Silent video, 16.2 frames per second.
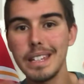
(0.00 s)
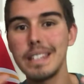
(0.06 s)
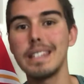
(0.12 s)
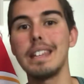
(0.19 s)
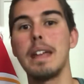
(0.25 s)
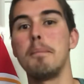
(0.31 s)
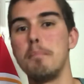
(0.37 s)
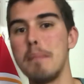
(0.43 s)

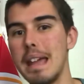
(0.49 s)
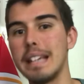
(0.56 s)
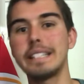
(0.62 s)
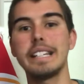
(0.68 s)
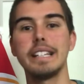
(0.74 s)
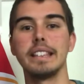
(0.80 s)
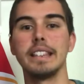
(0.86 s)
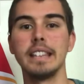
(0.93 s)
it makes
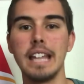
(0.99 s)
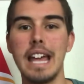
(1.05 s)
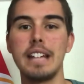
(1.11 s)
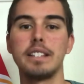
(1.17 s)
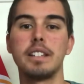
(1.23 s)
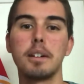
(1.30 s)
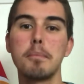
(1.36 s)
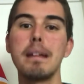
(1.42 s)

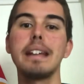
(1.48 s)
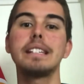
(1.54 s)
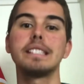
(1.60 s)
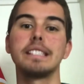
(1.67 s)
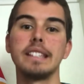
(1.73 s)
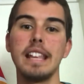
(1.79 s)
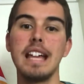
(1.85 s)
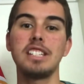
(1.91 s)
makes
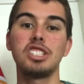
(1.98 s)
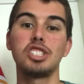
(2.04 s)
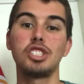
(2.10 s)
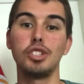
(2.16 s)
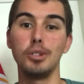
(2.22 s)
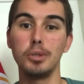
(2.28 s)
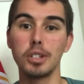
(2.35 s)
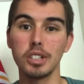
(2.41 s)
less
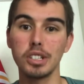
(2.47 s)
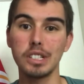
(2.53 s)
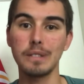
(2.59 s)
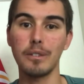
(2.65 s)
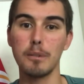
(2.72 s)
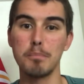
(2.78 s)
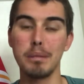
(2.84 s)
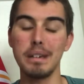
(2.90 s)
suitors
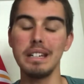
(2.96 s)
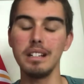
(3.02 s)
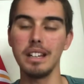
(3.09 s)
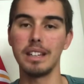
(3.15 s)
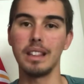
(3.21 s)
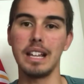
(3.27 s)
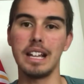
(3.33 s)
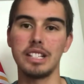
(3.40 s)
for Beal,
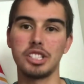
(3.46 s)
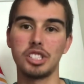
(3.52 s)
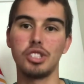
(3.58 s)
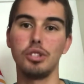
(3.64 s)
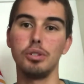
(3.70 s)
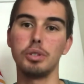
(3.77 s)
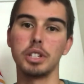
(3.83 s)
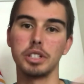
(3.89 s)
and less
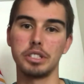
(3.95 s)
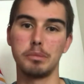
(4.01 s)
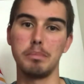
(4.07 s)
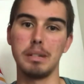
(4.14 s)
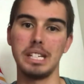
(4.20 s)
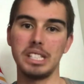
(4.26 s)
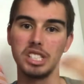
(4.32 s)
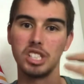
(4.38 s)
suitors
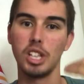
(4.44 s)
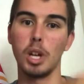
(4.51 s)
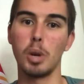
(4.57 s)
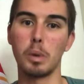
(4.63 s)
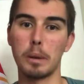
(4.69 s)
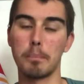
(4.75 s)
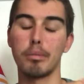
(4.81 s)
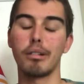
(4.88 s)
means
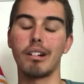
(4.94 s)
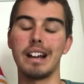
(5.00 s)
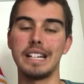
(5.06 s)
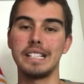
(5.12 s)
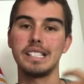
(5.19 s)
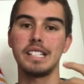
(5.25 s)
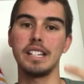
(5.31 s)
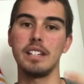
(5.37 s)
lower
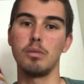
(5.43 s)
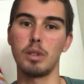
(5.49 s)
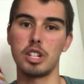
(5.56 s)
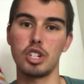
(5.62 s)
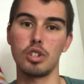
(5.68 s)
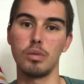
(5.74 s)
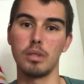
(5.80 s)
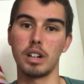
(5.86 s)
price in
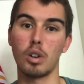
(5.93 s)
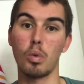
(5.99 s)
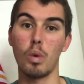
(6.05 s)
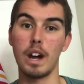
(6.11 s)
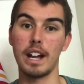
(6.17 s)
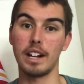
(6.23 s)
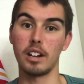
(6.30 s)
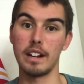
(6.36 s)
which to
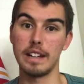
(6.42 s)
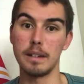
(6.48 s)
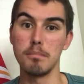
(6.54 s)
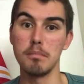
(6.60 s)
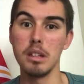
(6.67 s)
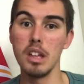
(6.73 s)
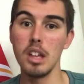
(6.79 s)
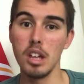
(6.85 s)
acquire
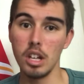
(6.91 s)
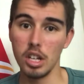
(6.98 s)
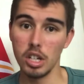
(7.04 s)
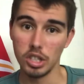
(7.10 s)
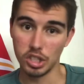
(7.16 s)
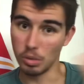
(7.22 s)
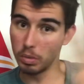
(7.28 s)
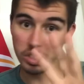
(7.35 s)
him.
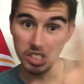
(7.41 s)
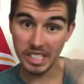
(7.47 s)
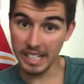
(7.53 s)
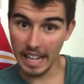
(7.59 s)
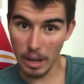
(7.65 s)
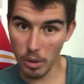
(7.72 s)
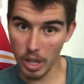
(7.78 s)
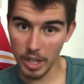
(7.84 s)
So we'll see
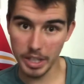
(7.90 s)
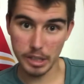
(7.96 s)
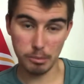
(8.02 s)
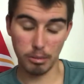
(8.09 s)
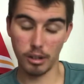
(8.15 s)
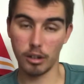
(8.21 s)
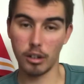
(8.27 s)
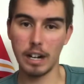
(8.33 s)
how all this
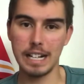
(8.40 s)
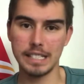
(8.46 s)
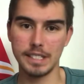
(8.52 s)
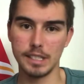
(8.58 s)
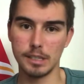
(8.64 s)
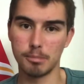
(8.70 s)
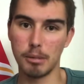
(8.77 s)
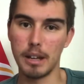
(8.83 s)

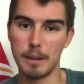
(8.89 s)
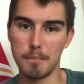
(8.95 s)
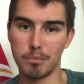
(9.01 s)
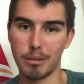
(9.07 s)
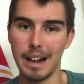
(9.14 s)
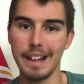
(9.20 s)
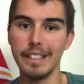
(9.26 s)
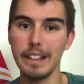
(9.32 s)
progresses, but
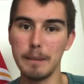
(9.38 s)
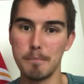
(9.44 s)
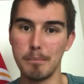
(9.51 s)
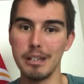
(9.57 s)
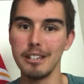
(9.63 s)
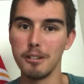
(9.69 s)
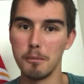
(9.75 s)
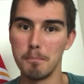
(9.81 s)
Bradley
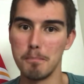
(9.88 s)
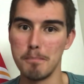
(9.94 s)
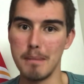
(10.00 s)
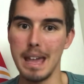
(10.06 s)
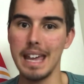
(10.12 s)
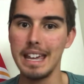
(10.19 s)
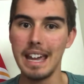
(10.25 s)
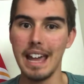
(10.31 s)
Beal
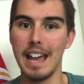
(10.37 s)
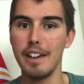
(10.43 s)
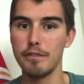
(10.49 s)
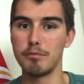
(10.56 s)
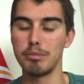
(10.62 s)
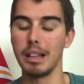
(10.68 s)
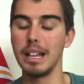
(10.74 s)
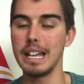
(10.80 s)
may
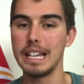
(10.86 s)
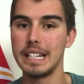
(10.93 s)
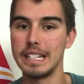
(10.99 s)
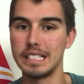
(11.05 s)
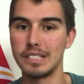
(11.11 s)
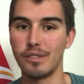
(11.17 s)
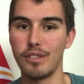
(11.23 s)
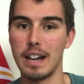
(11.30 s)
have played
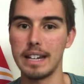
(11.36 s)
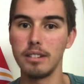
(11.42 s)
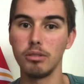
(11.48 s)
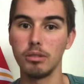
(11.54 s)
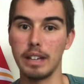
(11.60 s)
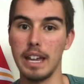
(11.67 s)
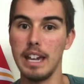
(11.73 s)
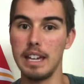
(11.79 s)
his final
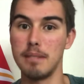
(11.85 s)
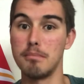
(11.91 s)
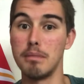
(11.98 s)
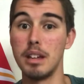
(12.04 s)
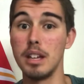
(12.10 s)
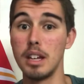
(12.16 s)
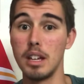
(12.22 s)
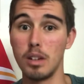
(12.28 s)
game
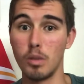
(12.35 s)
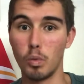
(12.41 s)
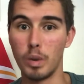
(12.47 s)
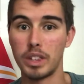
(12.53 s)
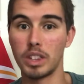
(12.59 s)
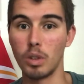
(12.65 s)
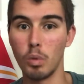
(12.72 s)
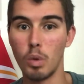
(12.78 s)

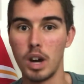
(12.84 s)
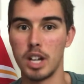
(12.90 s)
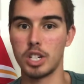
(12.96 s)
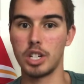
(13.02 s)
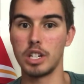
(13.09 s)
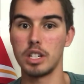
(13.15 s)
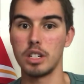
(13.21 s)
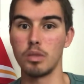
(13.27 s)
with the
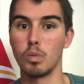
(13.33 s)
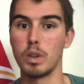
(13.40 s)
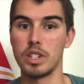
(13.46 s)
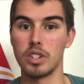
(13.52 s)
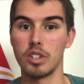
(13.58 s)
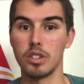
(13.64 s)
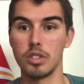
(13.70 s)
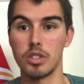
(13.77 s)
Washington
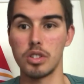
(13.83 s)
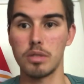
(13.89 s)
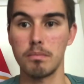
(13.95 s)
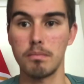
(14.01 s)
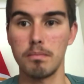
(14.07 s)
Wizards.